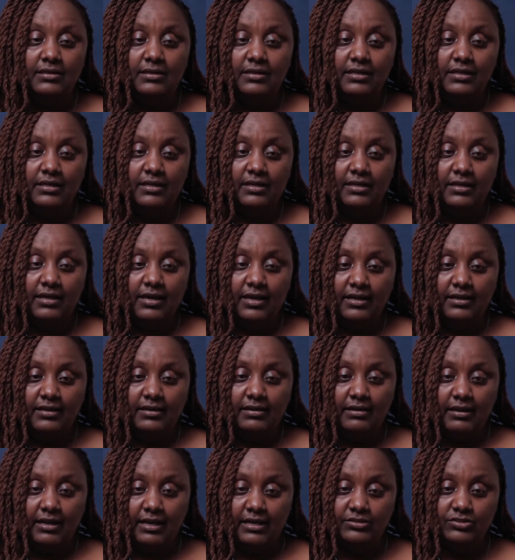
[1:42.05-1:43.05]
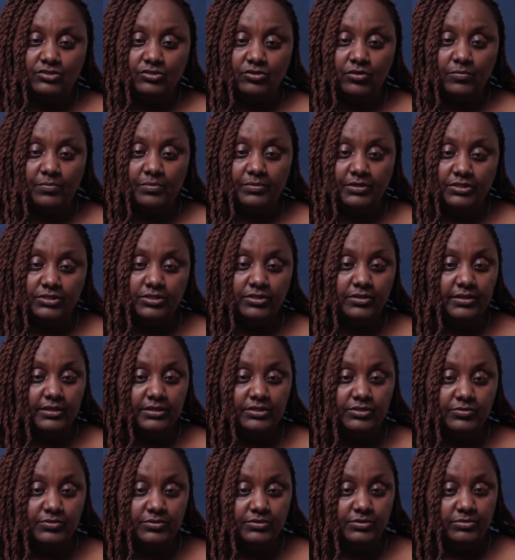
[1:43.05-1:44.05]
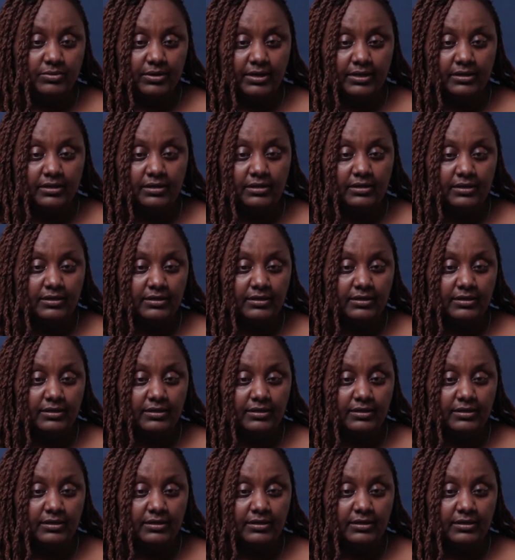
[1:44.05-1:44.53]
He had a large corporation that he was running,